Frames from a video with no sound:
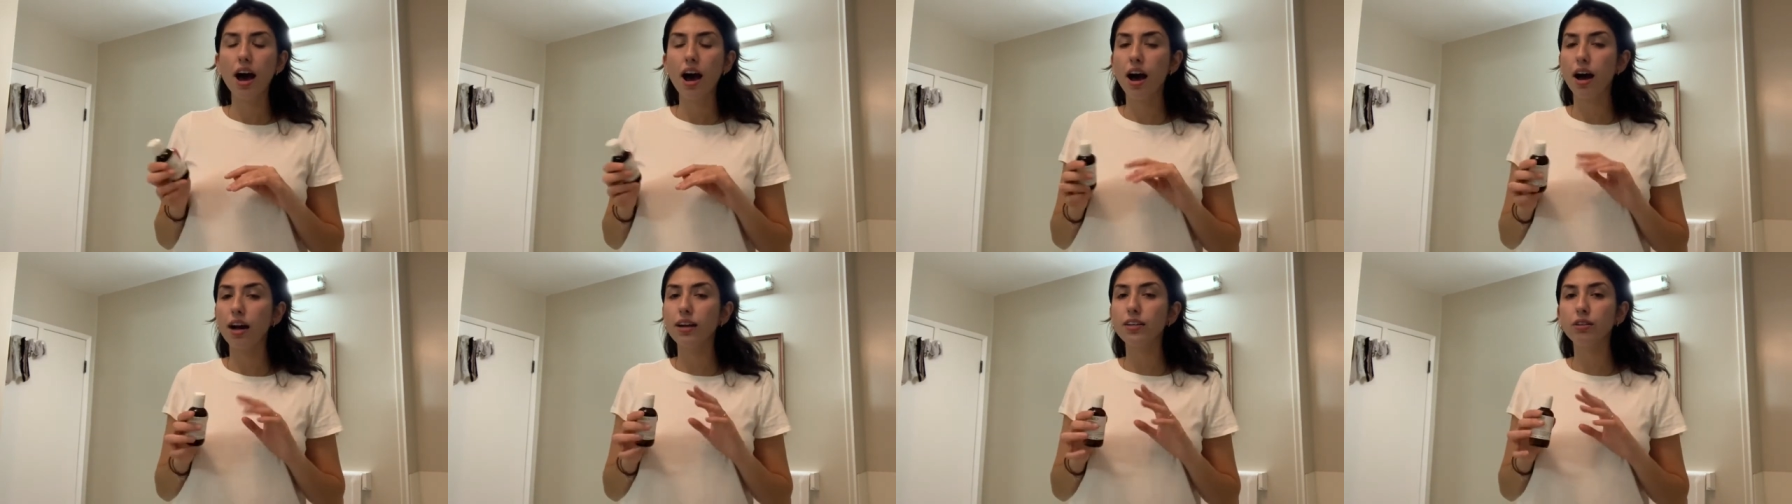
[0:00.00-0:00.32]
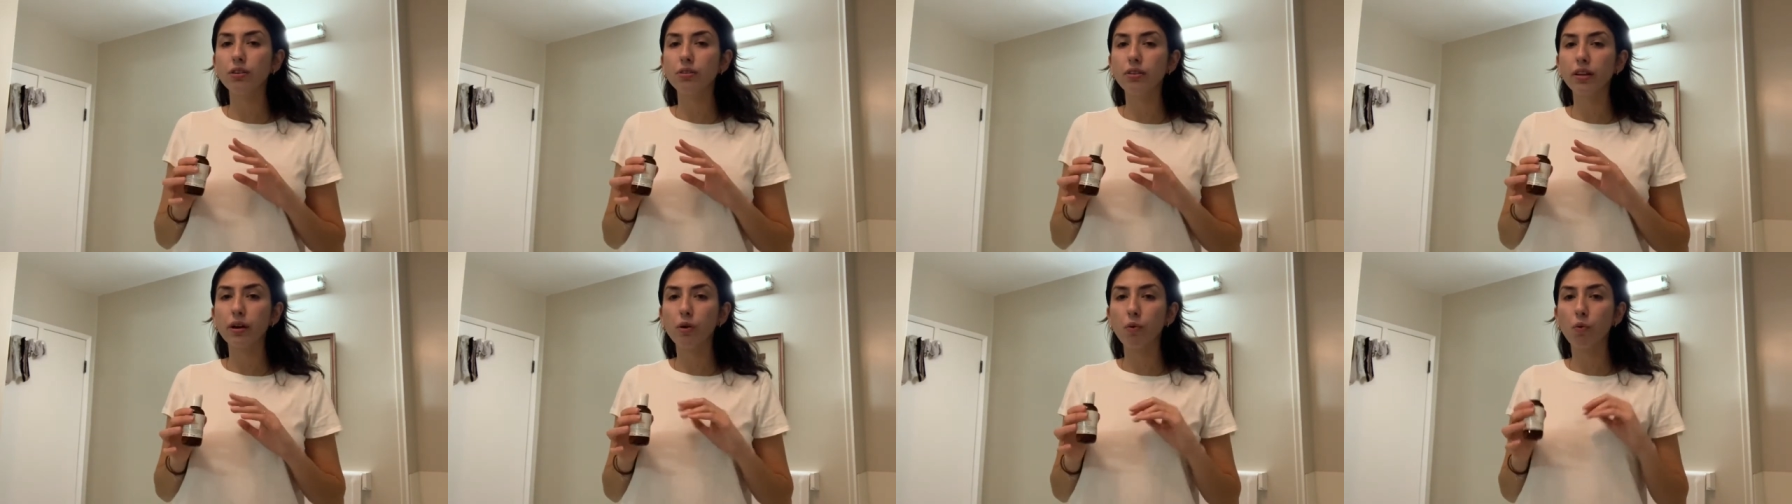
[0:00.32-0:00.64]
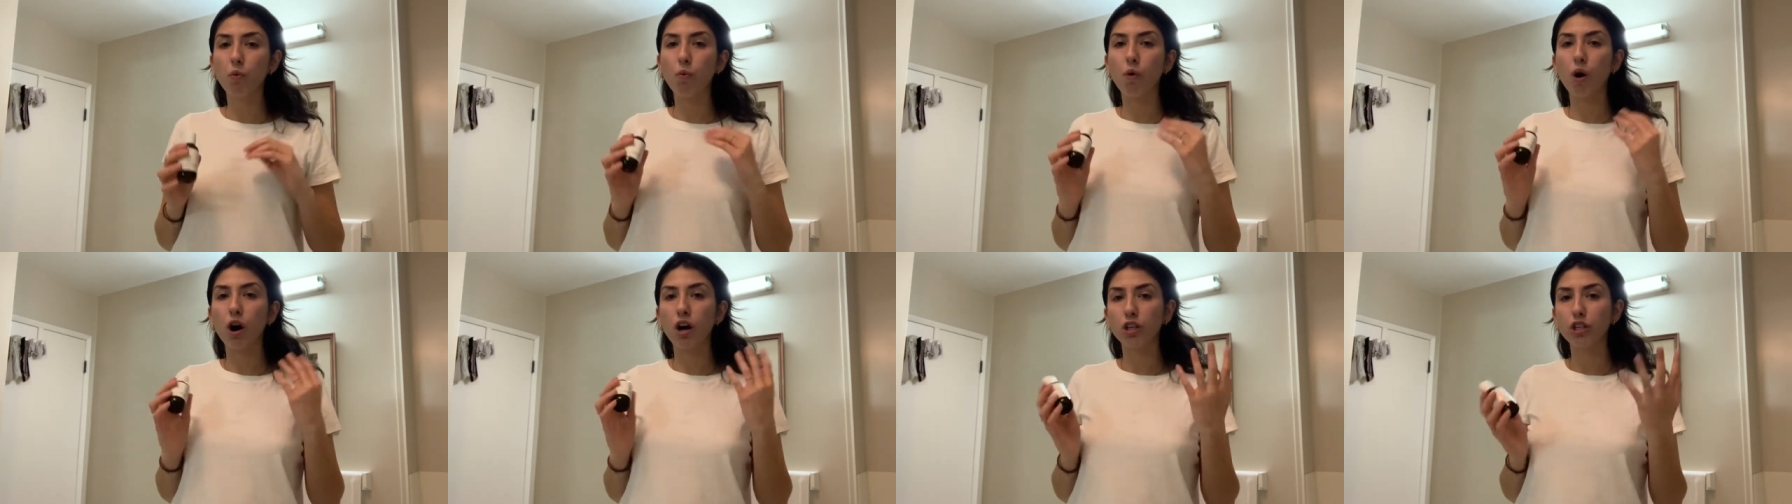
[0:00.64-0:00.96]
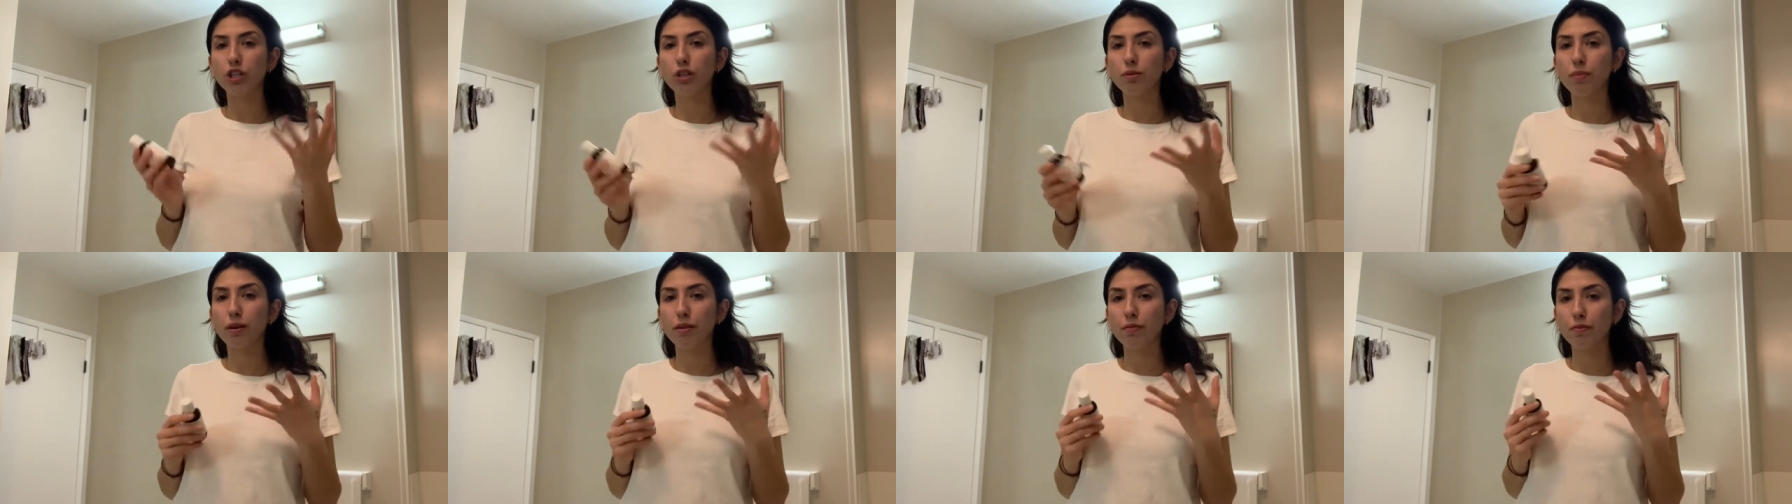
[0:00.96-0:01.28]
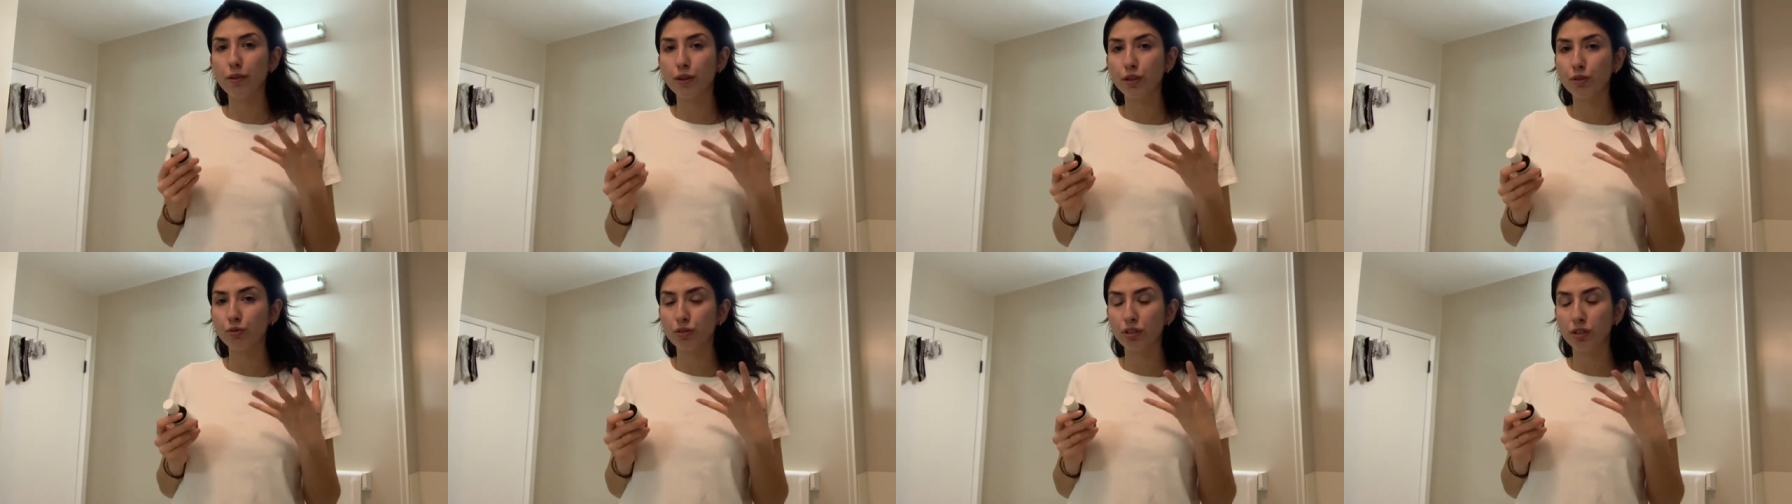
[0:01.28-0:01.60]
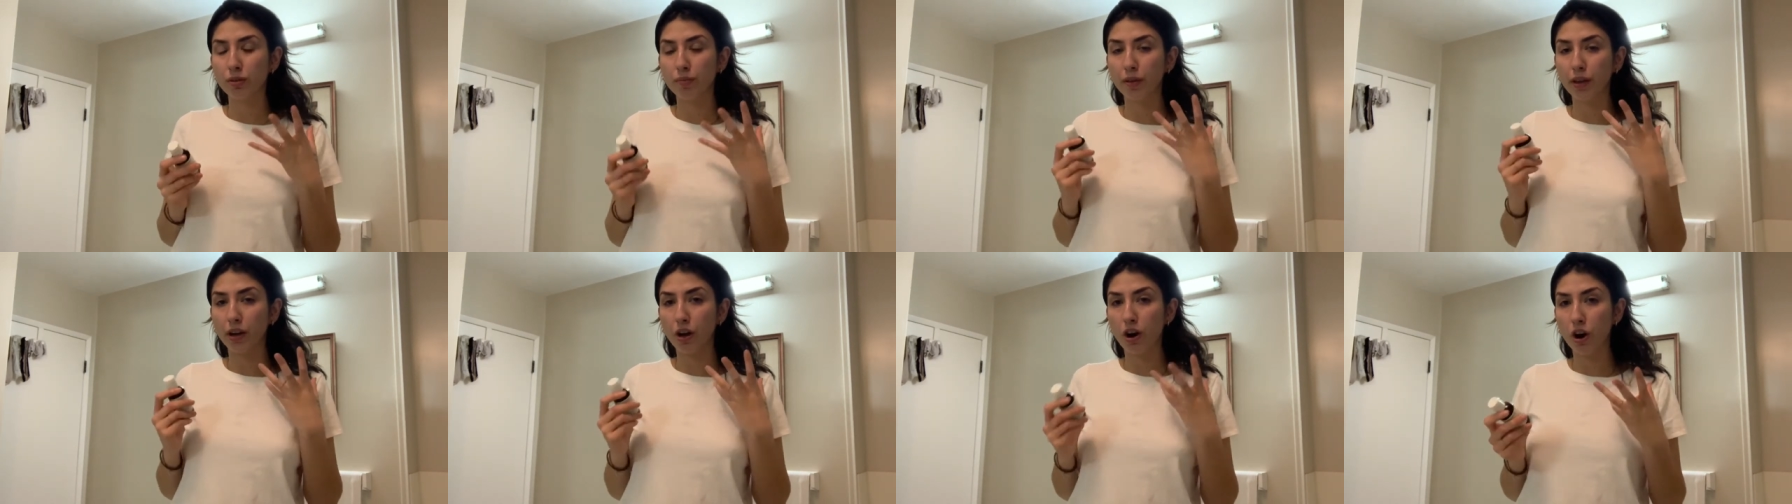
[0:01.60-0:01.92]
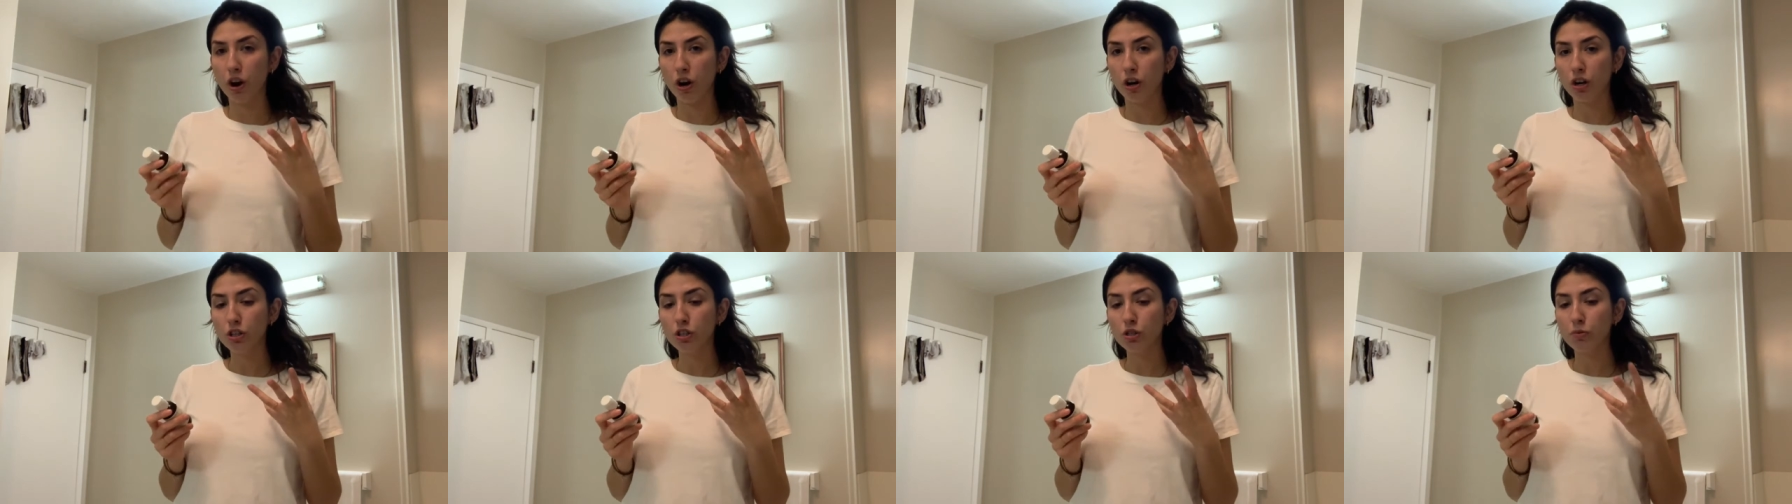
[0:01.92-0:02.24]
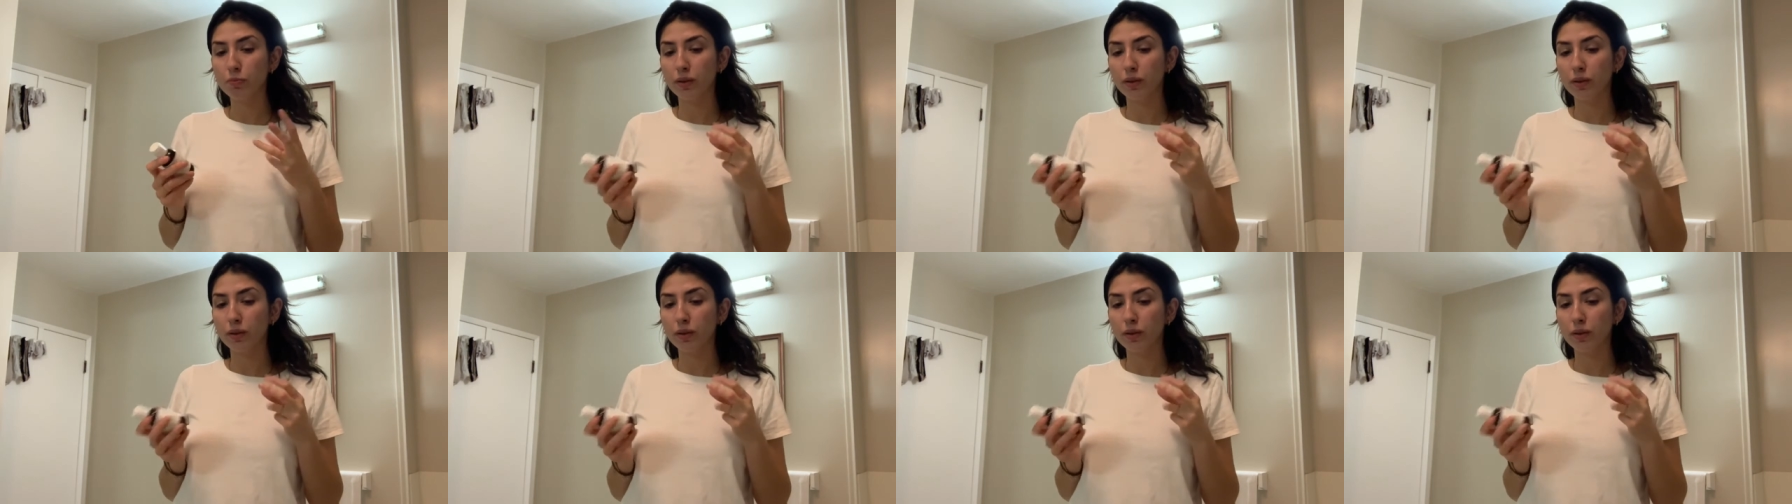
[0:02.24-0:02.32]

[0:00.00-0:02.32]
I don't like washing my face with something harsh